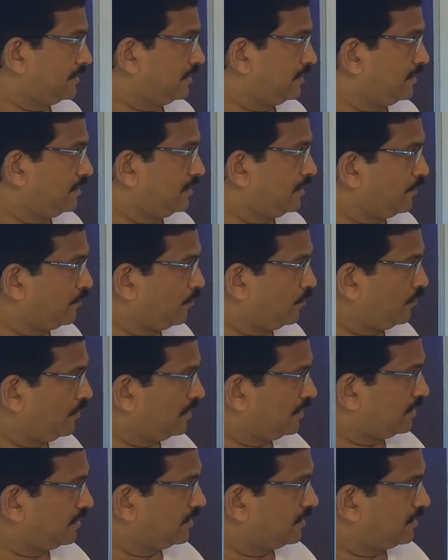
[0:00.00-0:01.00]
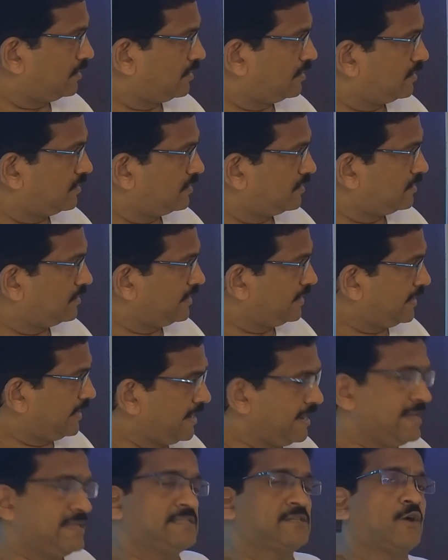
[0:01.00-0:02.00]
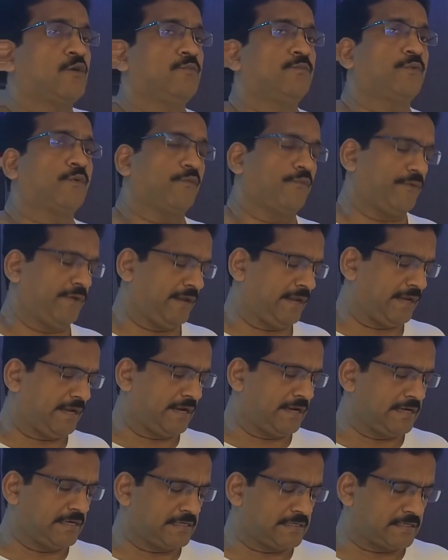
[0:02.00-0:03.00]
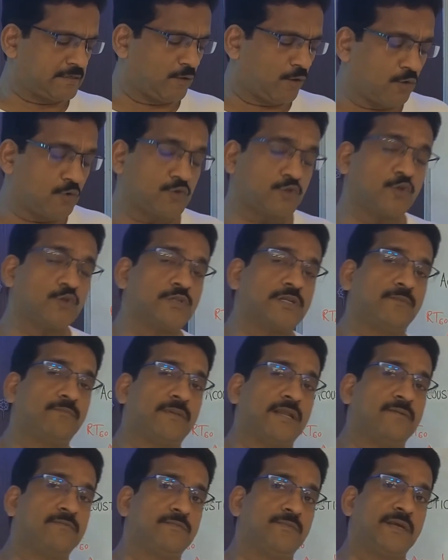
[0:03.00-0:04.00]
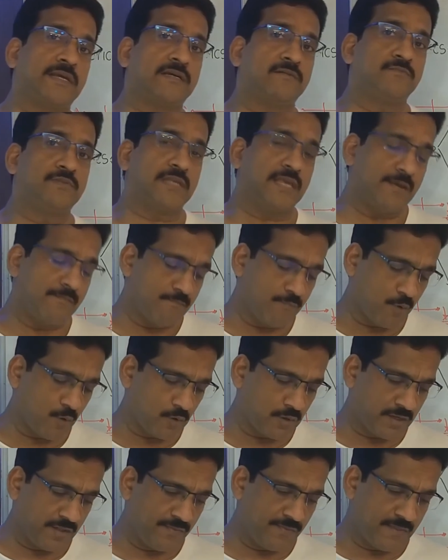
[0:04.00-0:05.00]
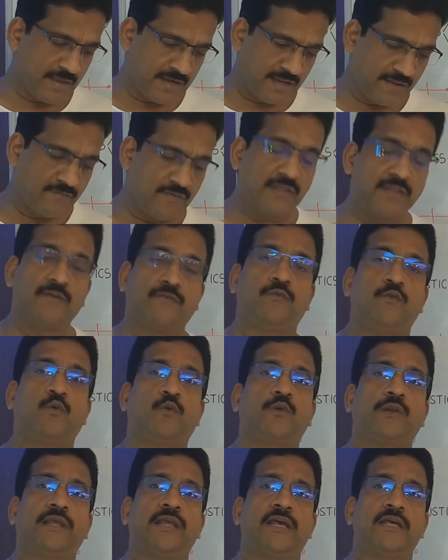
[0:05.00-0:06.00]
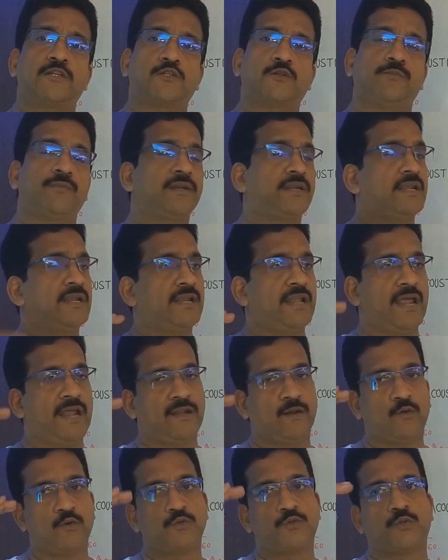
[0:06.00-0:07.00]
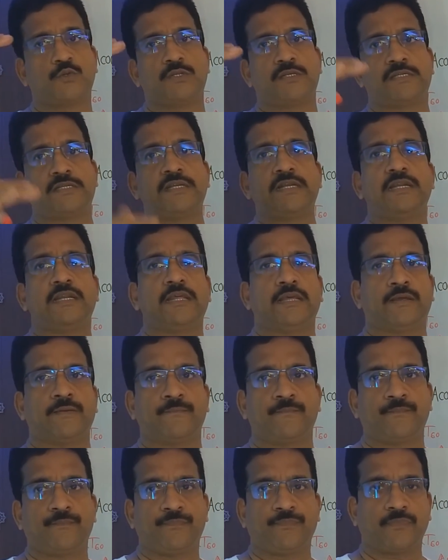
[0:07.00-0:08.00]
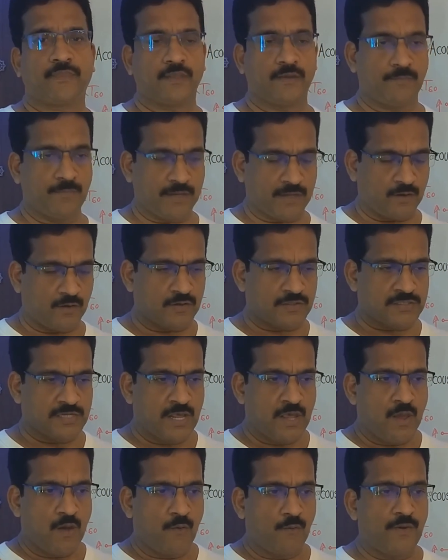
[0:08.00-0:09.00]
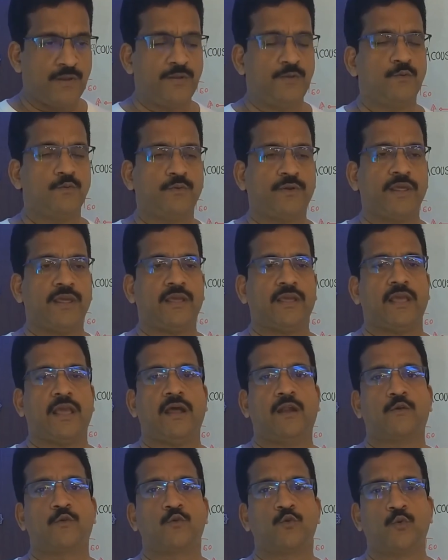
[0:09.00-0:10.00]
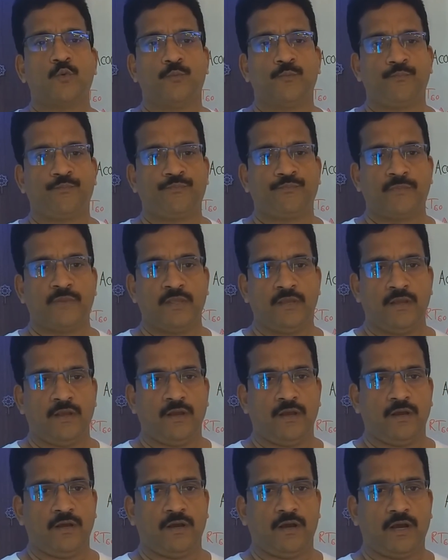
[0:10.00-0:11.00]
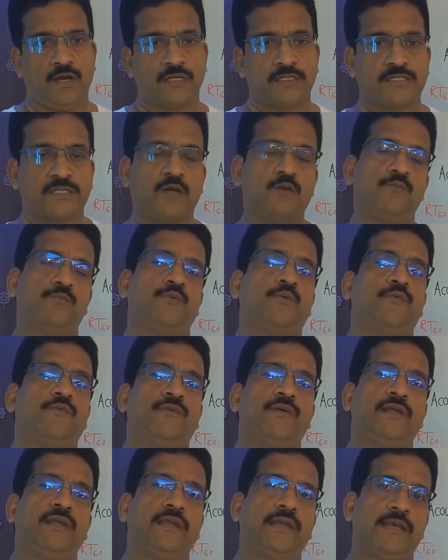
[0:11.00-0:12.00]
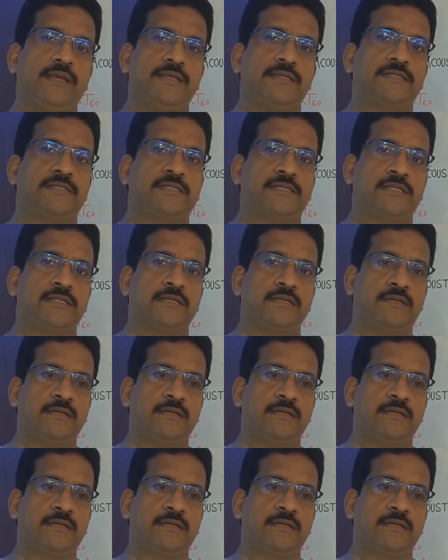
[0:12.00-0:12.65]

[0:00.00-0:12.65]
Now, in soundproofing, it also sometimes becomes important that even the flooring has to be done and also the ceiling. Because when you take a room, soundproofing is